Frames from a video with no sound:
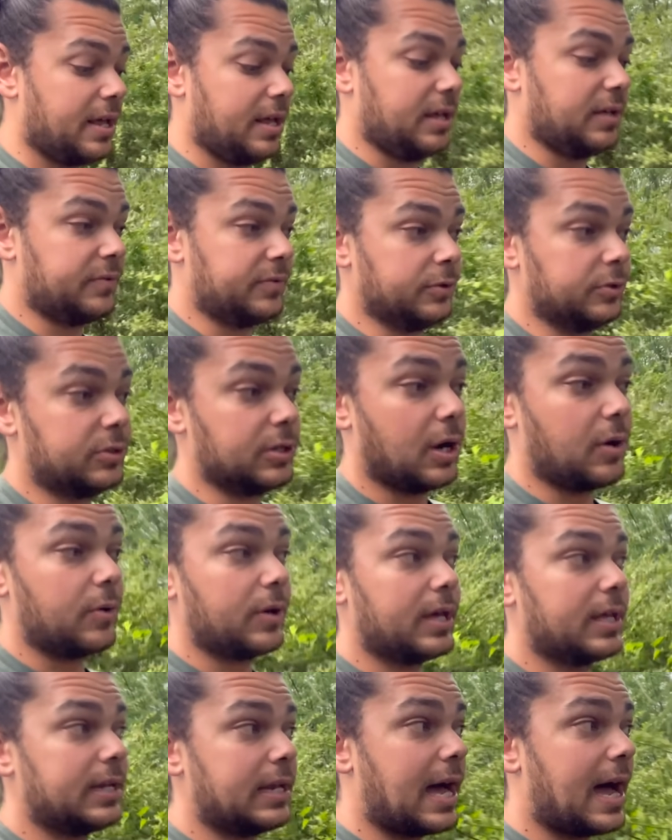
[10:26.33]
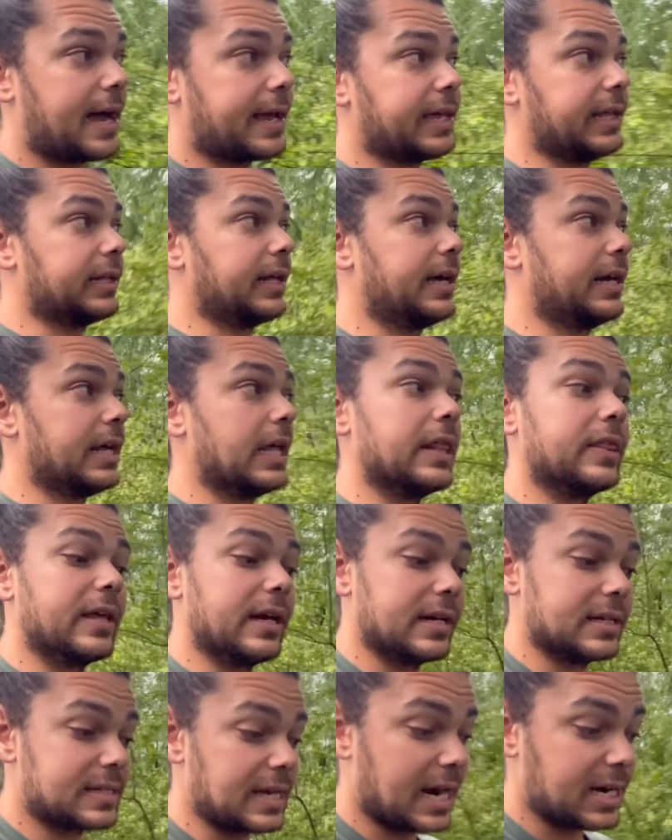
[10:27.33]
If you don't inoculate it,
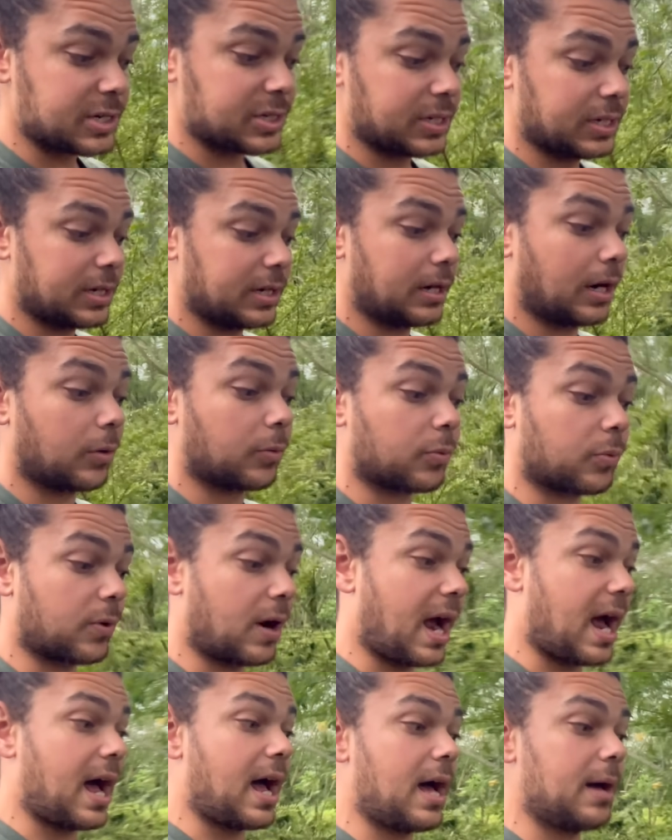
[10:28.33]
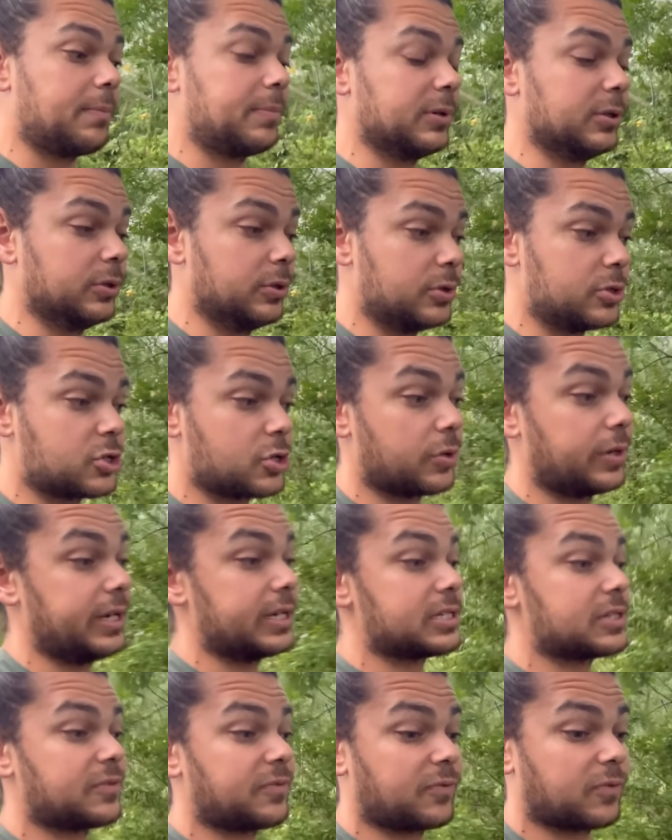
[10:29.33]
then it's actually going to rob
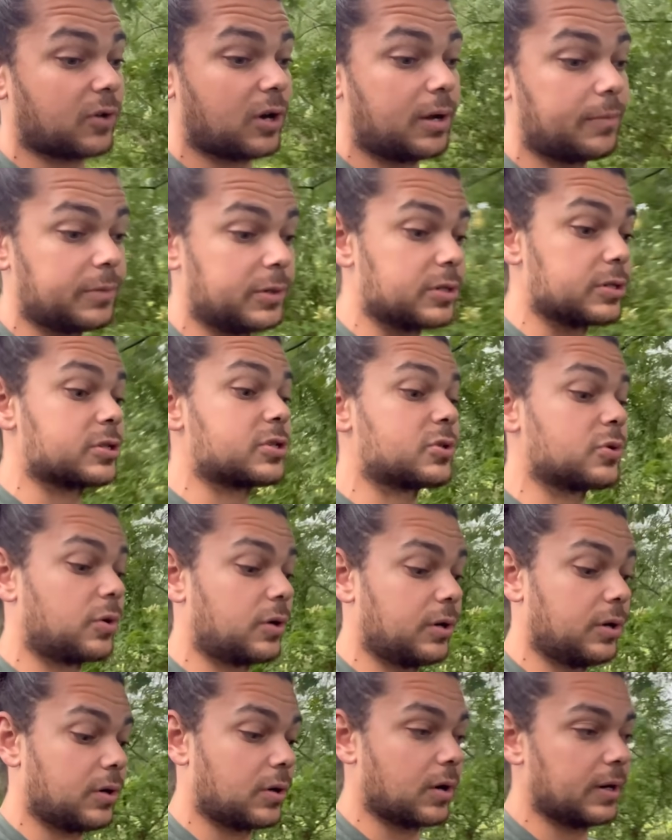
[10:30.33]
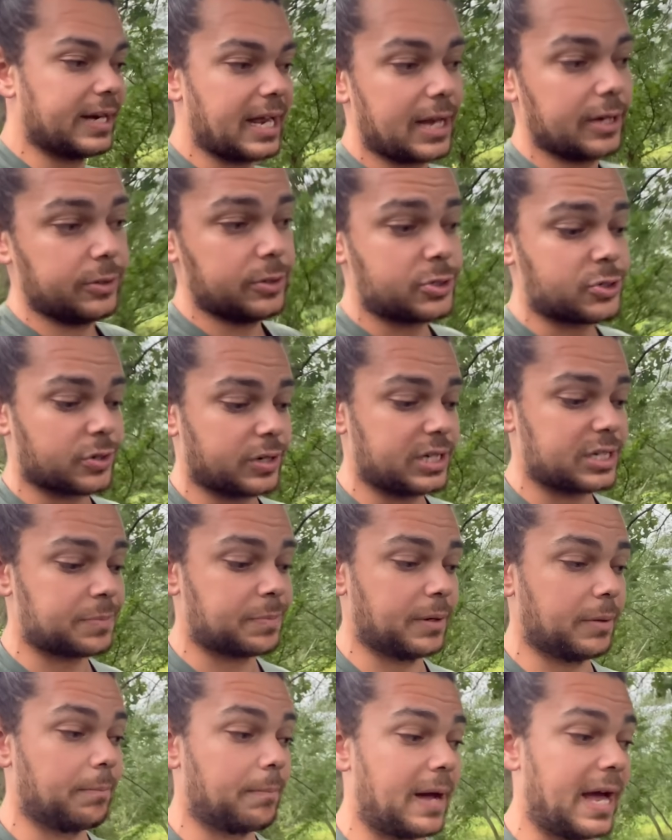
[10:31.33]
nutrients from your soil, or not nutrients,
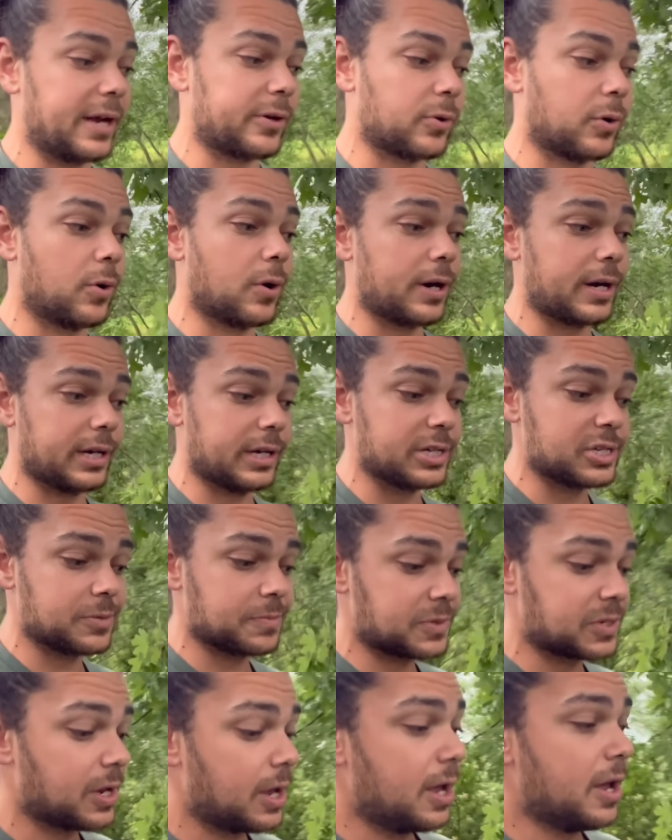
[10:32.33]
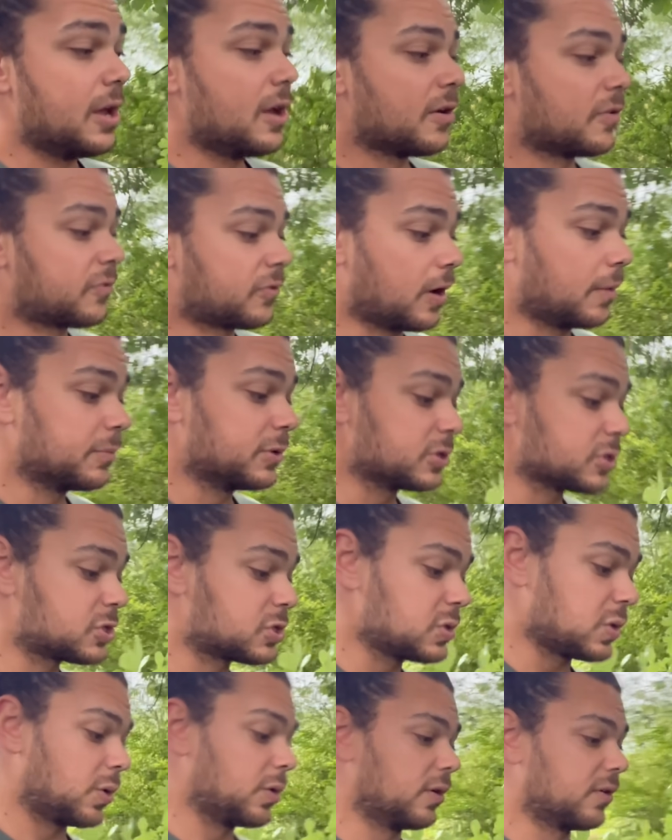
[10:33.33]
but microorganisms from your
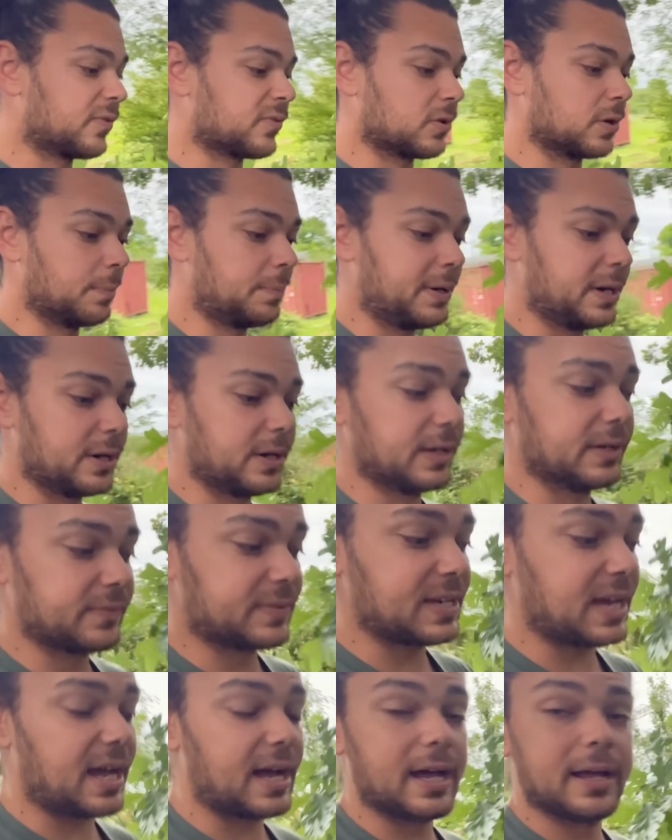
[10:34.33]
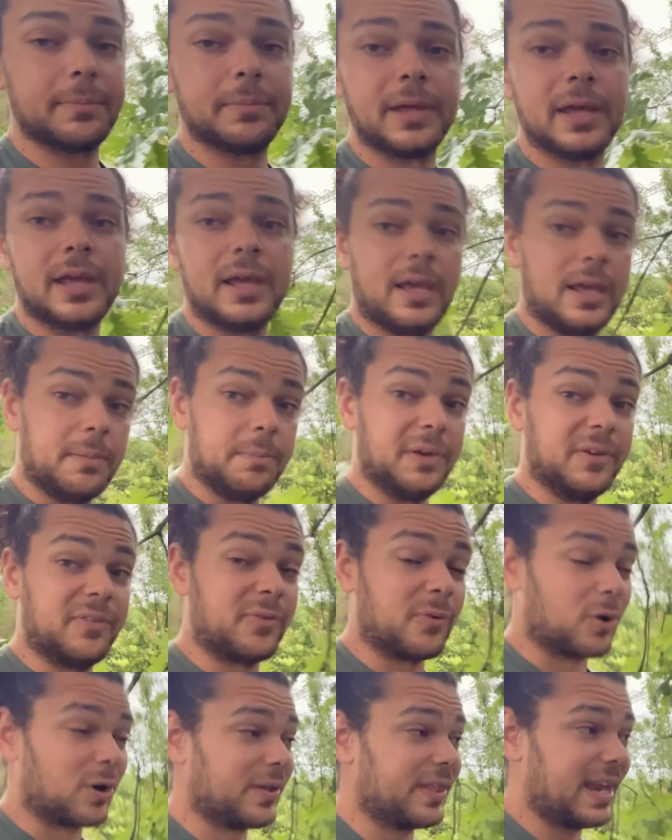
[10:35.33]
soil for a period of time
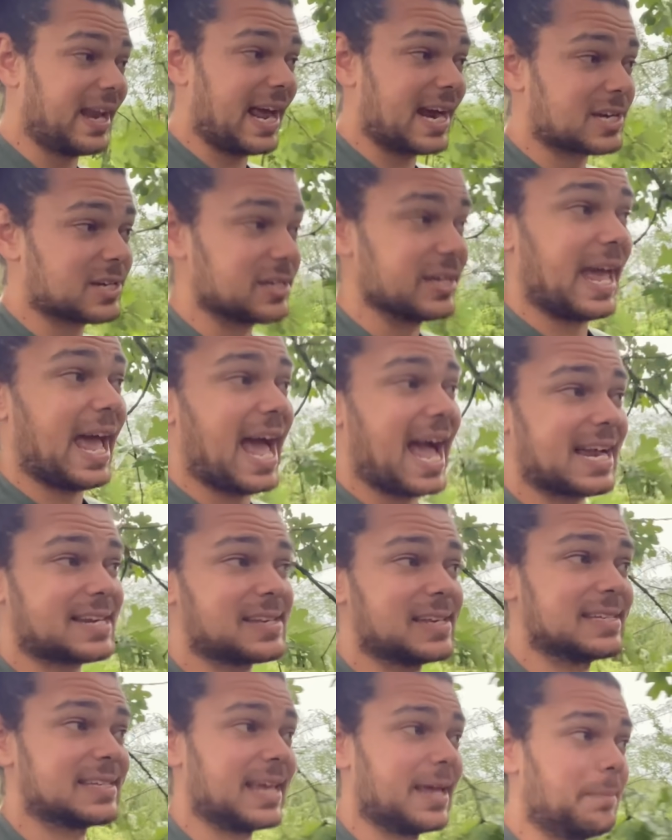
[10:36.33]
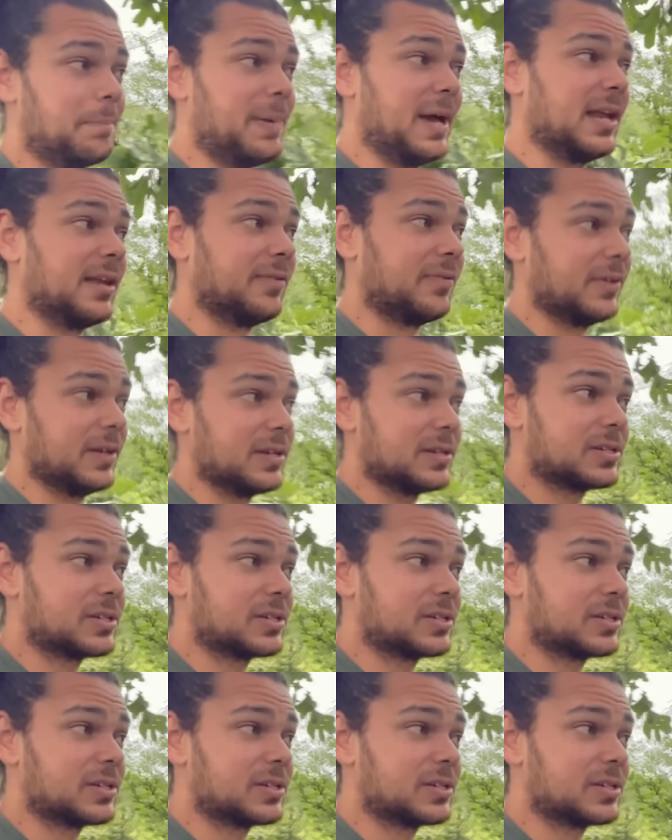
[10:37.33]
before that actually acts as a benefit.